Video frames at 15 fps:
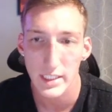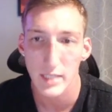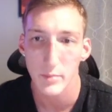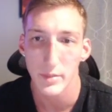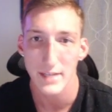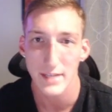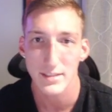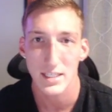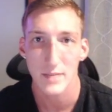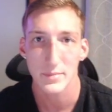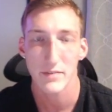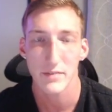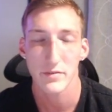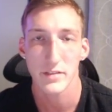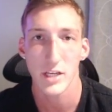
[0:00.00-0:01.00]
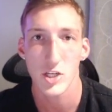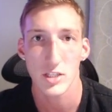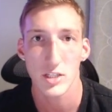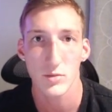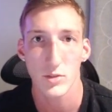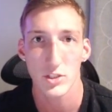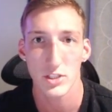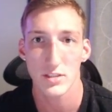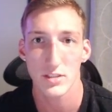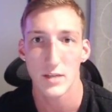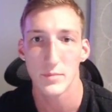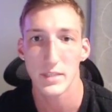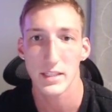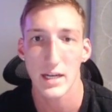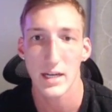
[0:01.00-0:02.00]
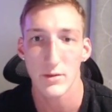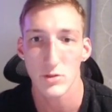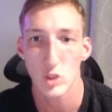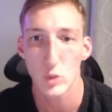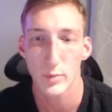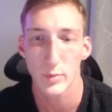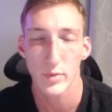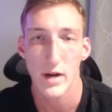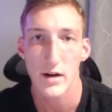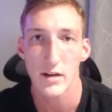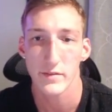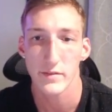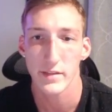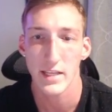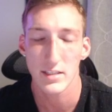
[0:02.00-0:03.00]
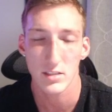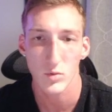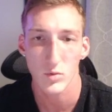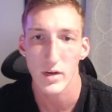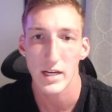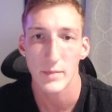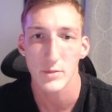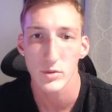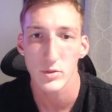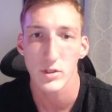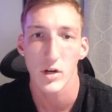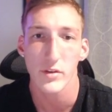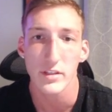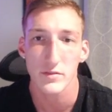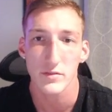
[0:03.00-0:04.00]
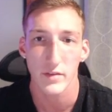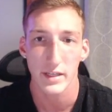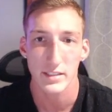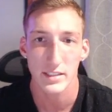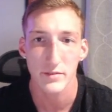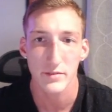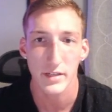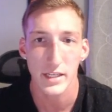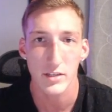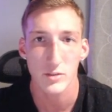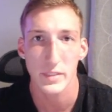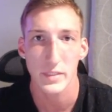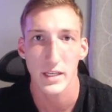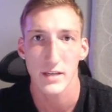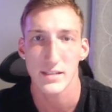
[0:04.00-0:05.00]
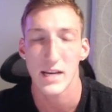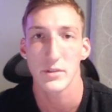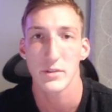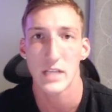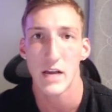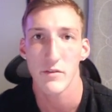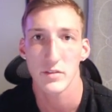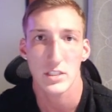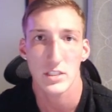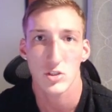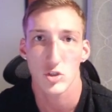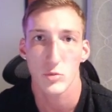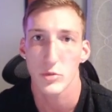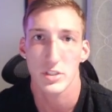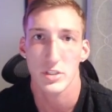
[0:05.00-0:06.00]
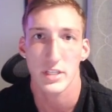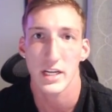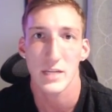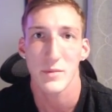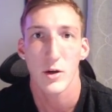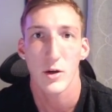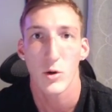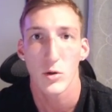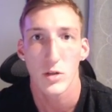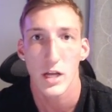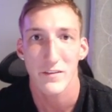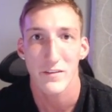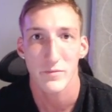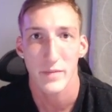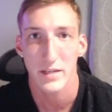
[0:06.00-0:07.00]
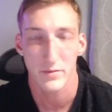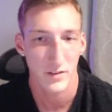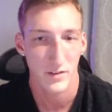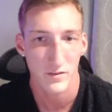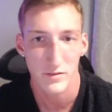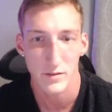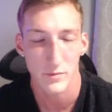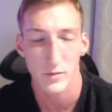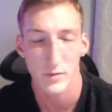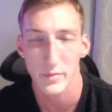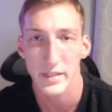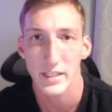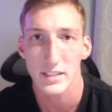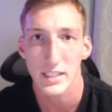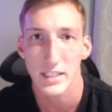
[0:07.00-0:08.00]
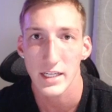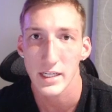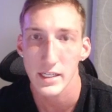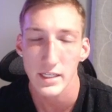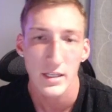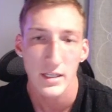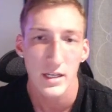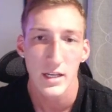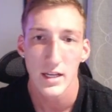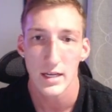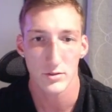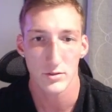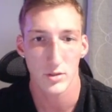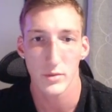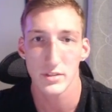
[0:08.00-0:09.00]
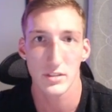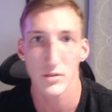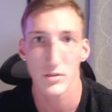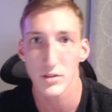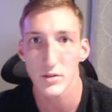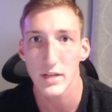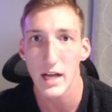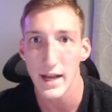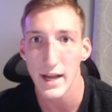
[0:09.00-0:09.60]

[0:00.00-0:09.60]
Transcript: bicep definition, which is something that I was super proud of. And this is why I'm doing all these flexing videos because I was obviously super skinny my whole life, made fun of it for being skinny. I was always a little guy,